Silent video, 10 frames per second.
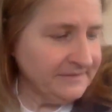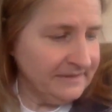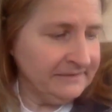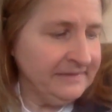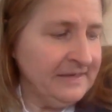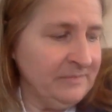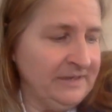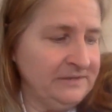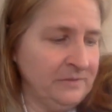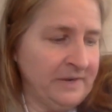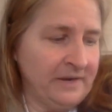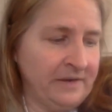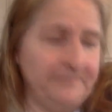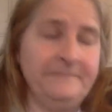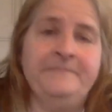going to lead me to
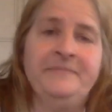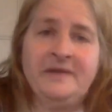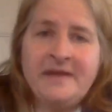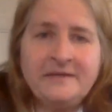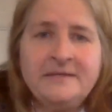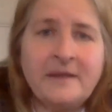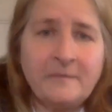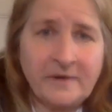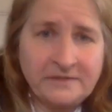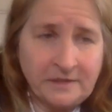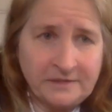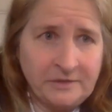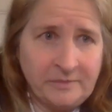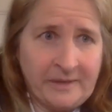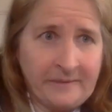where the next thing I want to talk to
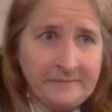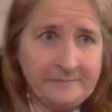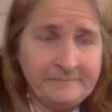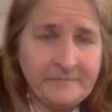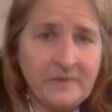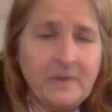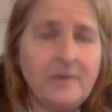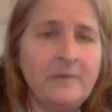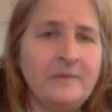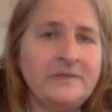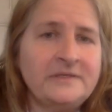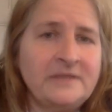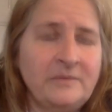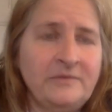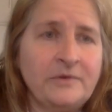you about, which is
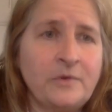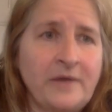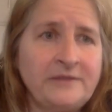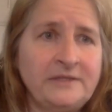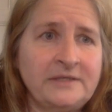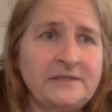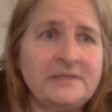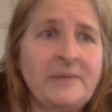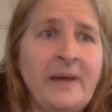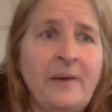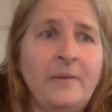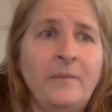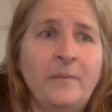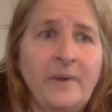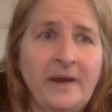some of your questions about
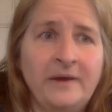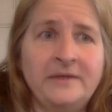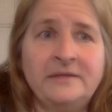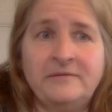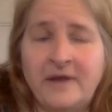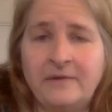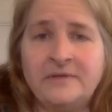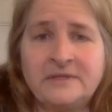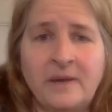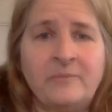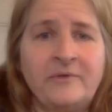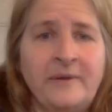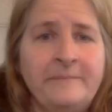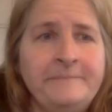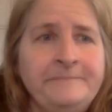where did the virus come
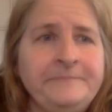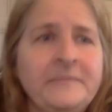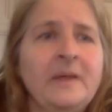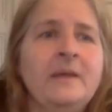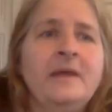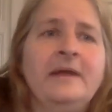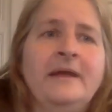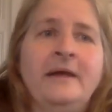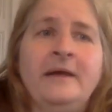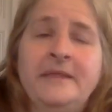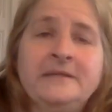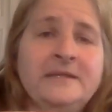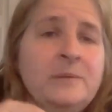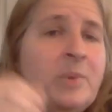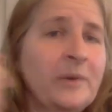from. That's
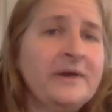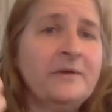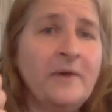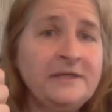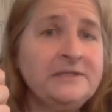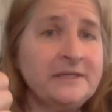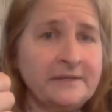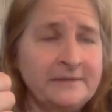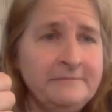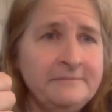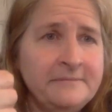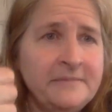an important question,